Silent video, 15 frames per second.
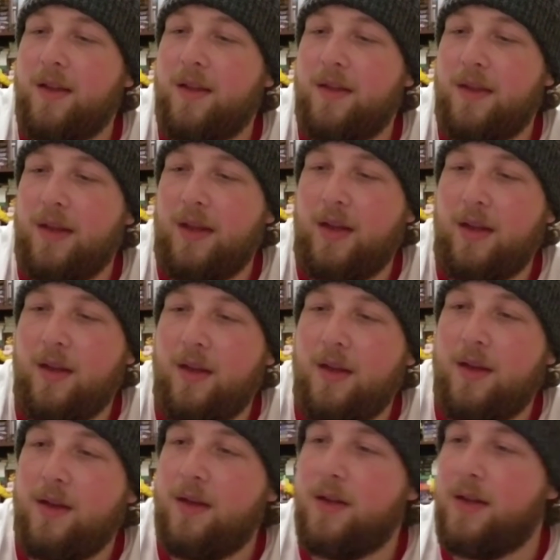The
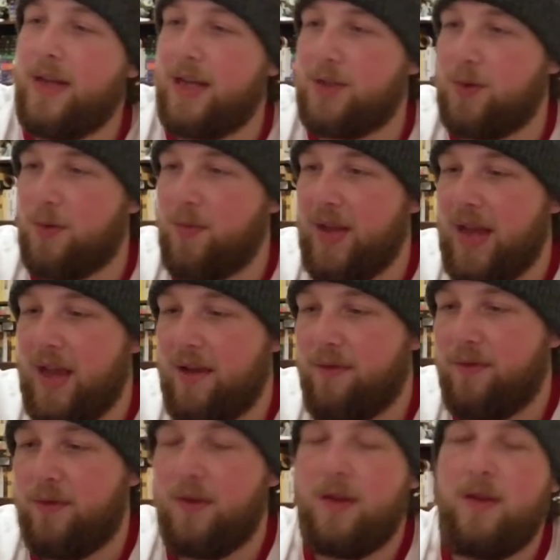next one we have
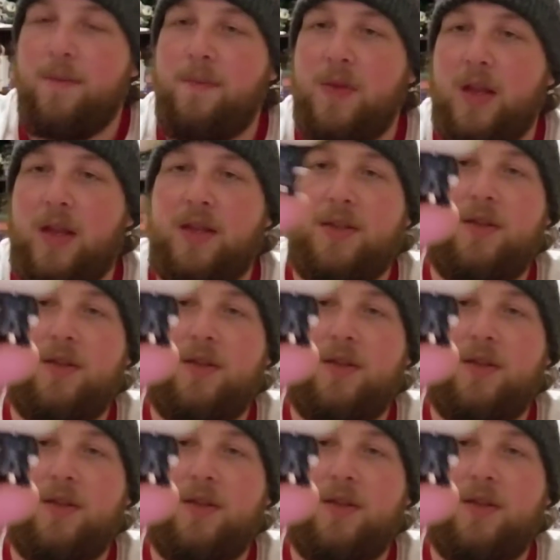is